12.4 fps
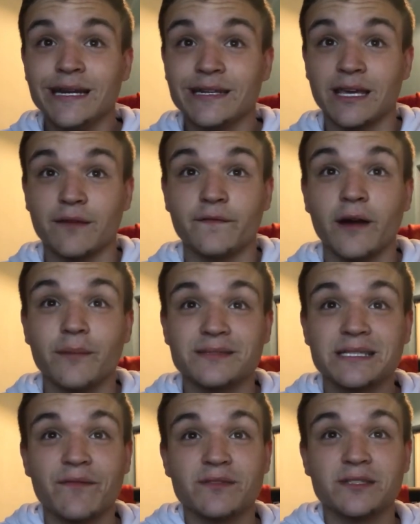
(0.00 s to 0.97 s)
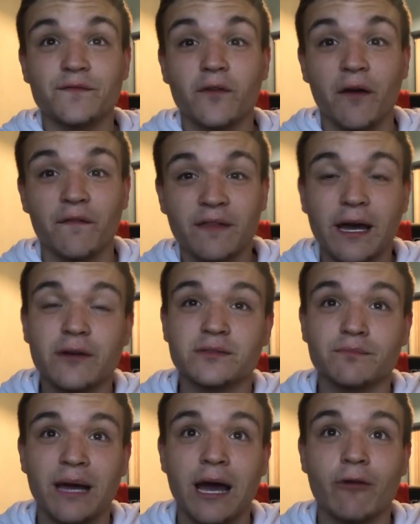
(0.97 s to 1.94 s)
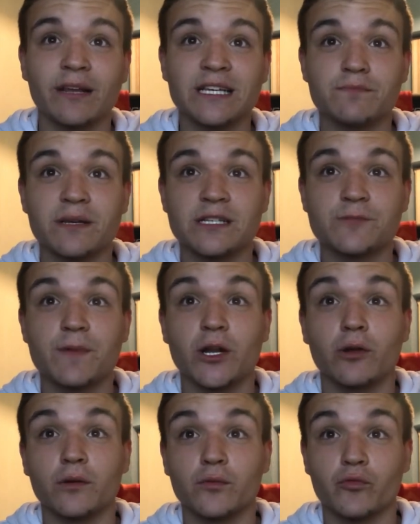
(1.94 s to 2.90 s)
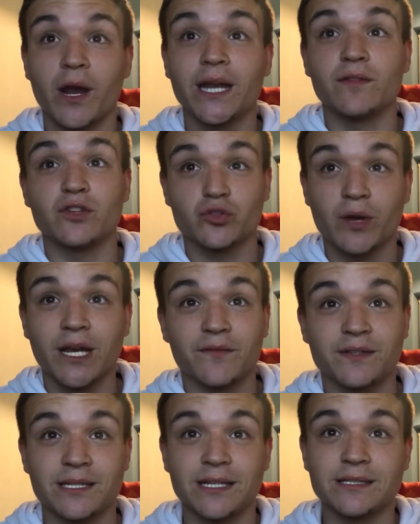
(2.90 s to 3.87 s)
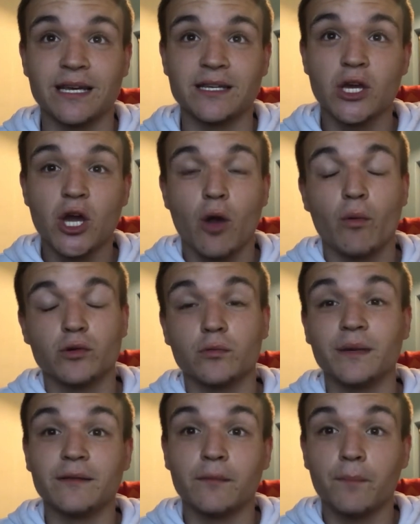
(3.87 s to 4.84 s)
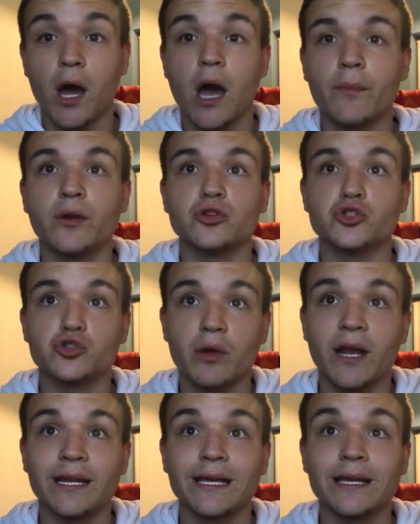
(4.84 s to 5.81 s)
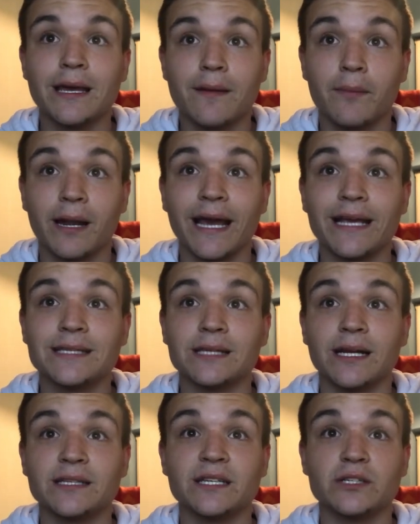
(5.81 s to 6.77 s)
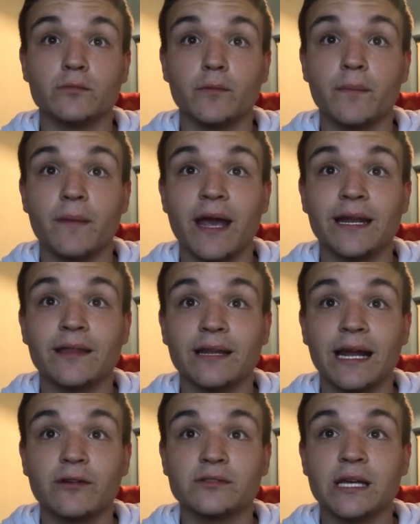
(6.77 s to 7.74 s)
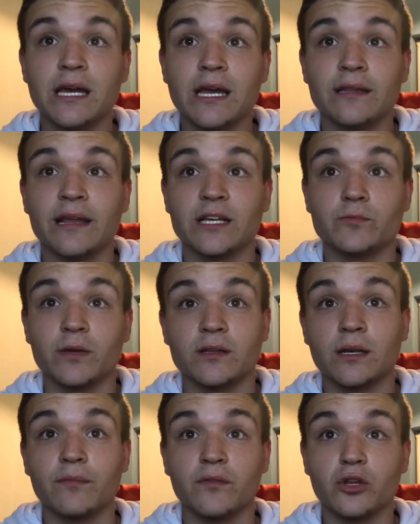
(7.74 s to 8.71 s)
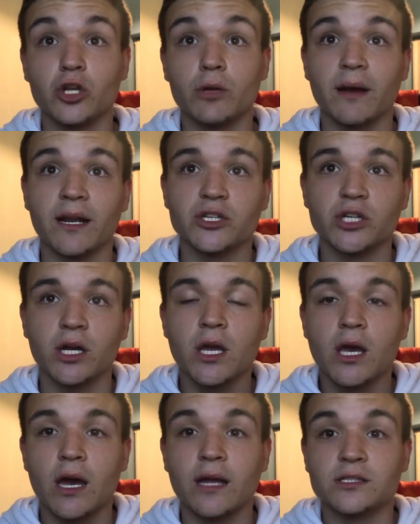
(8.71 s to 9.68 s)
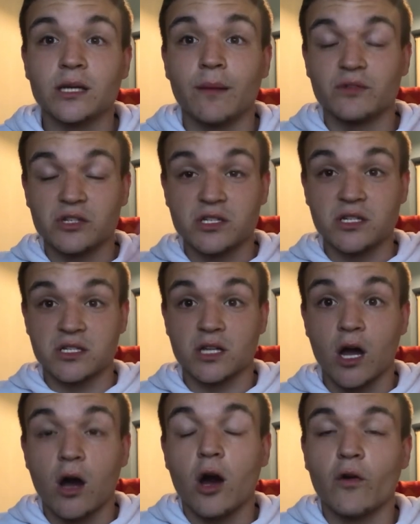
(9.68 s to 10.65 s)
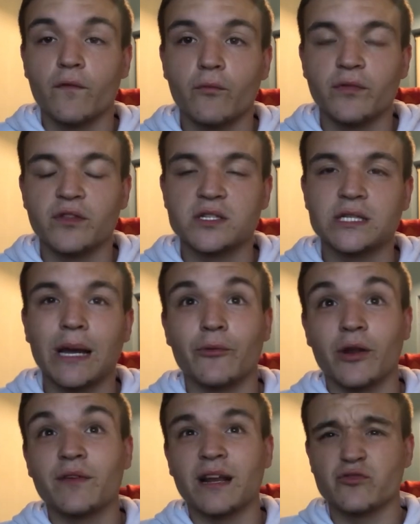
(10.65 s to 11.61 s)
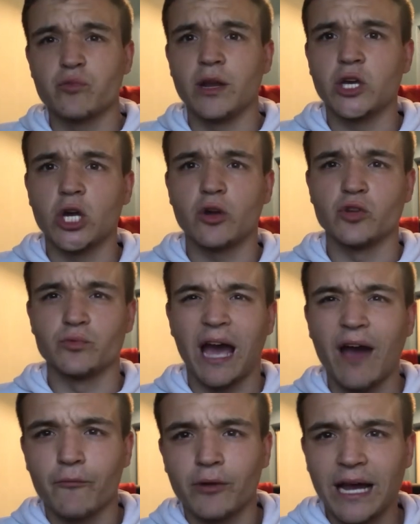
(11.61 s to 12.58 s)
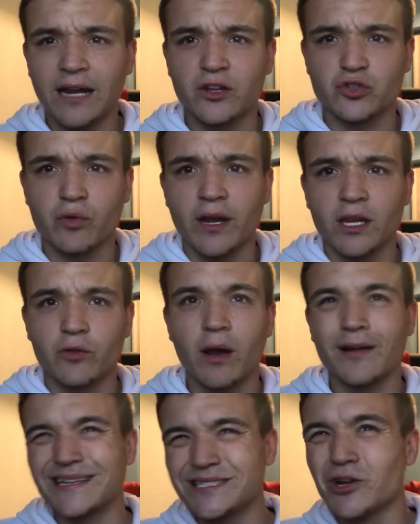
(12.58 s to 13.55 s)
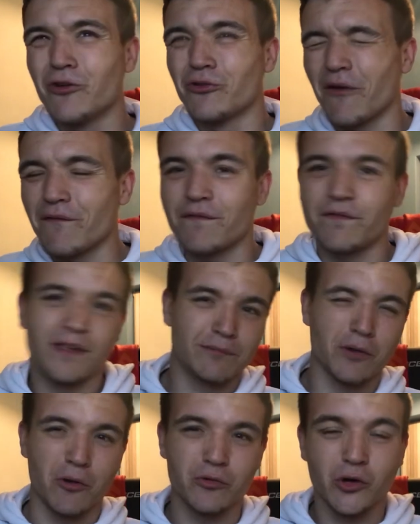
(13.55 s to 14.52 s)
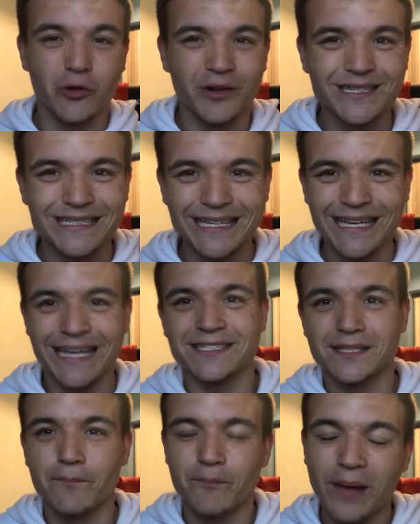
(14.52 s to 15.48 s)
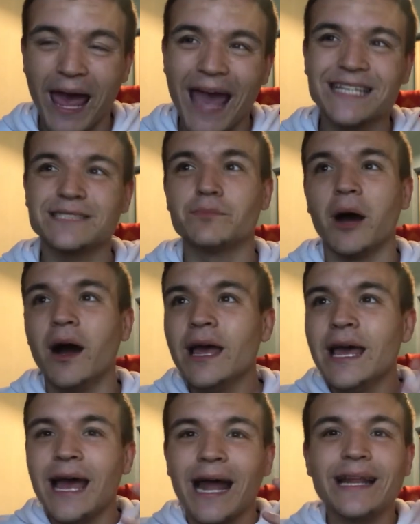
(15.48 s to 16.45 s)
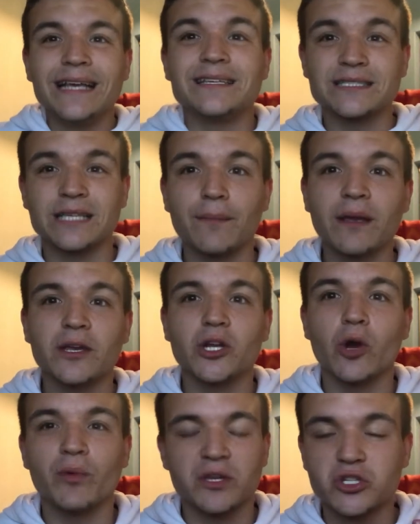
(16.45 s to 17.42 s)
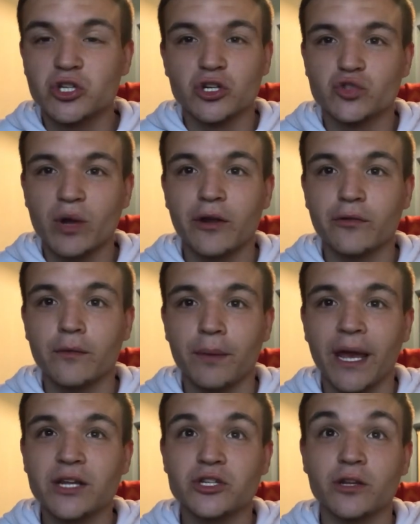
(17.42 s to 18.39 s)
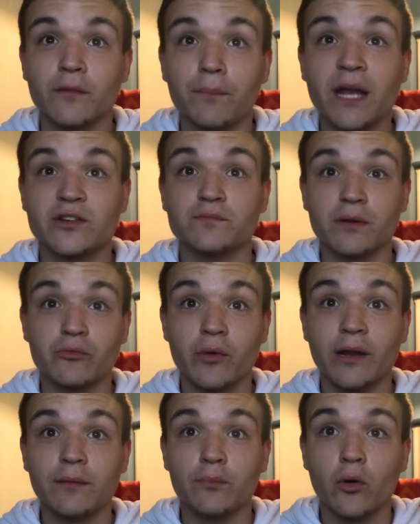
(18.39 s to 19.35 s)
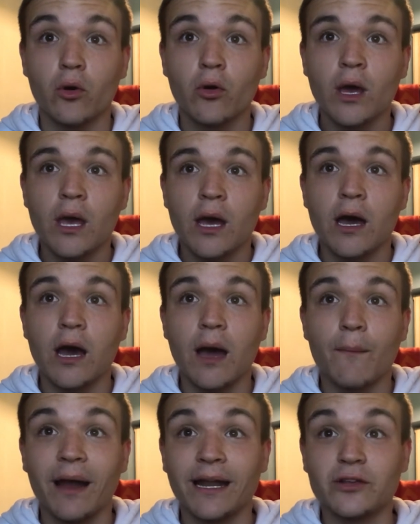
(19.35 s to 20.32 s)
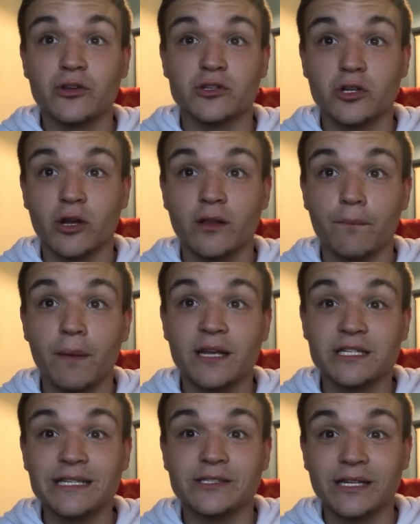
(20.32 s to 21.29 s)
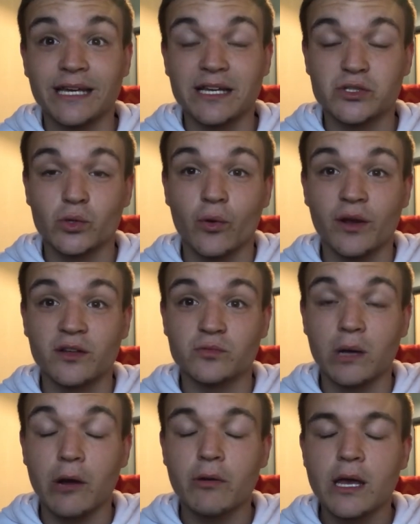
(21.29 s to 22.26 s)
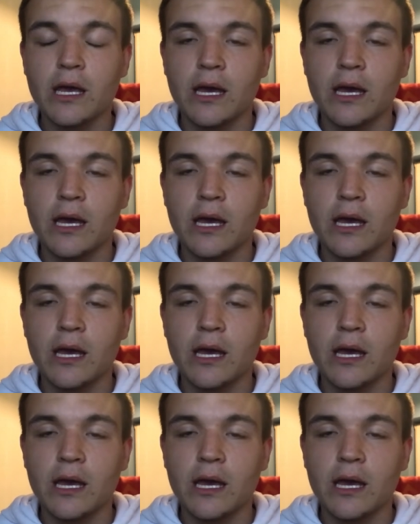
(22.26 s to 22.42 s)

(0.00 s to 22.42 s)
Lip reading: they confirmed £75,000 is being spent on upgrading the training facilities, which will be the permanent training place. A decision will be made and announced next week in terms of the new manager and terms to start off with the summer. And I think that's really good, because we haven't really had a training ground. I still don't think Morton College is the best, but at least it's something. You know, we shouldn't train on the pitch. You know, the pitch has been really poor, and it does look like the pitch is going to get sorted as well